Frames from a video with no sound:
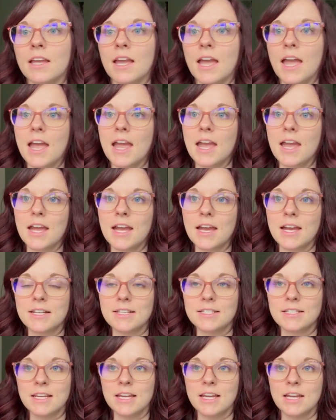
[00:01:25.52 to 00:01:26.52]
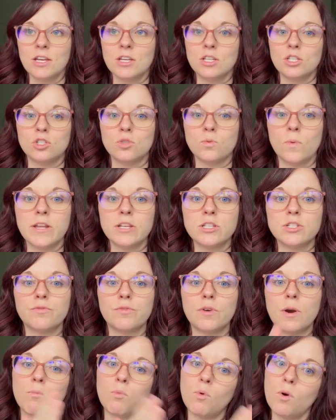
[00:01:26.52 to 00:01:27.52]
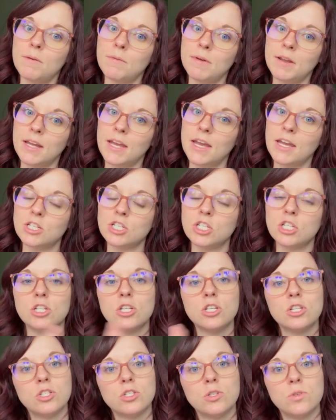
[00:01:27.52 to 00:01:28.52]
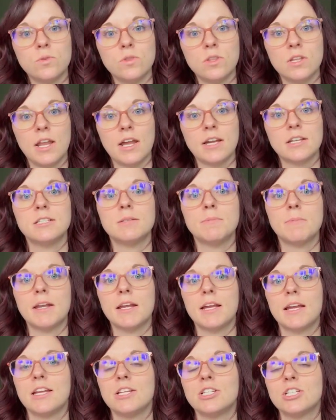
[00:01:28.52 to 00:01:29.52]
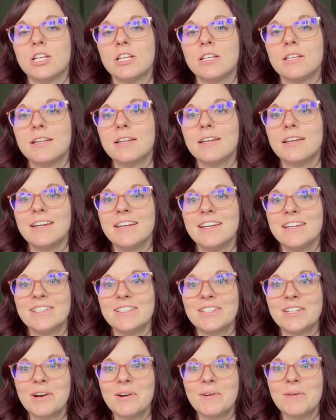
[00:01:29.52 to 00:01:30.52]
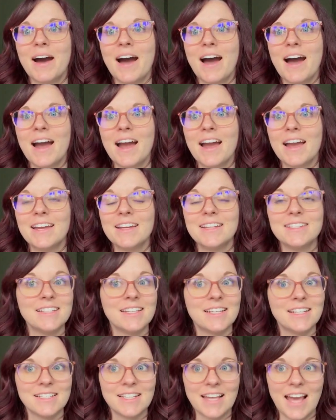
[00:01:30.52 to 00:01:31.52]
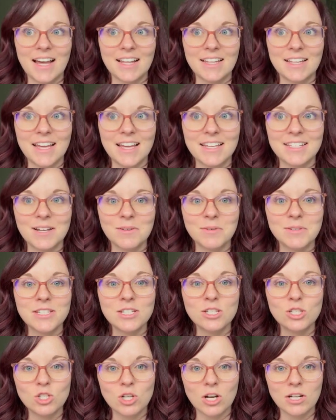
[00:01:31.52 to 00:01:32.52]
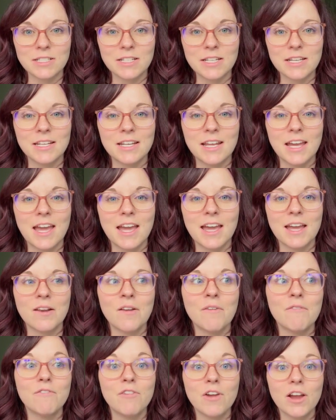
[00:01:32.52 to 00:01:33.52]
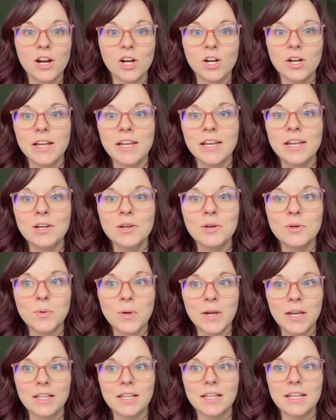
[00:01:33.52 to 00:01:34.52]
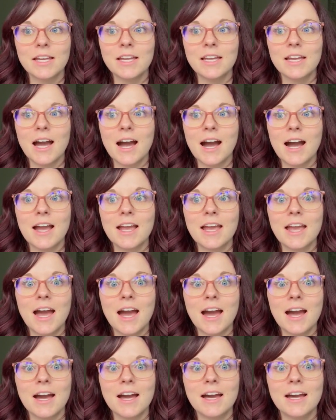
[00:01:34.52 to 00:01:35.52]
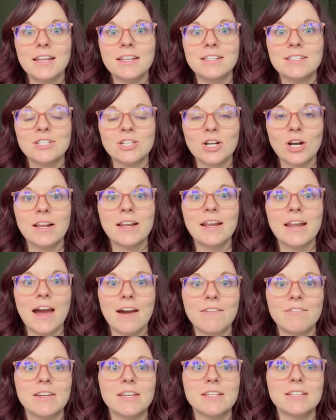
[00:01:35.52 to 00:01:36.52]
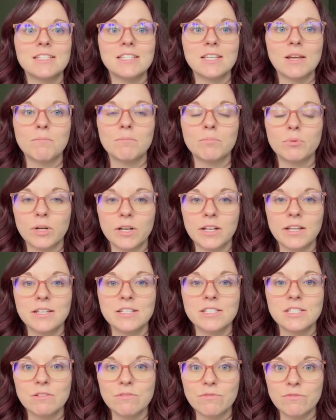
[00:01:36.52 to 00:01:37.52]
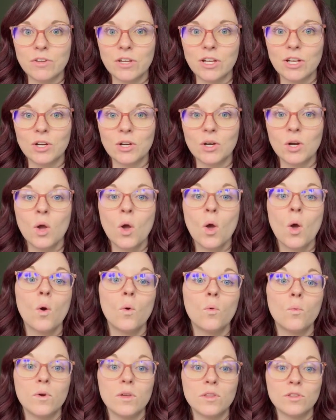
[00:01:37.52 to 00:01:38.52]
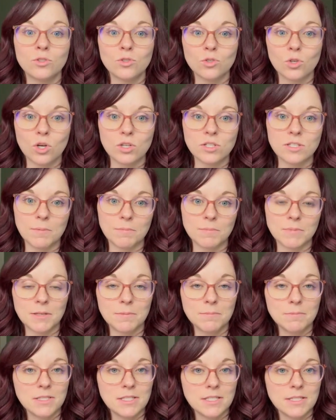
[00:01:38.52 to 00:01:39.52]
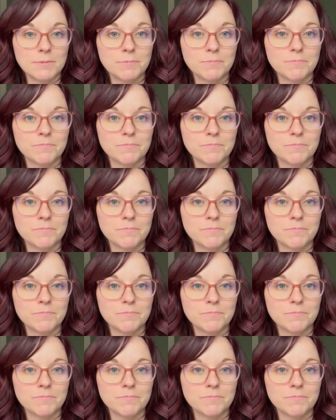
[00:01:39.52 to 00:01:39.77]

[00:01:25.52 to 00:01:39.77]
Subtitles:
and switch from one medication to the next medication. So I did exactly as I was instructed, and very quickly I had started having some pretty severe withdrawal symptoms.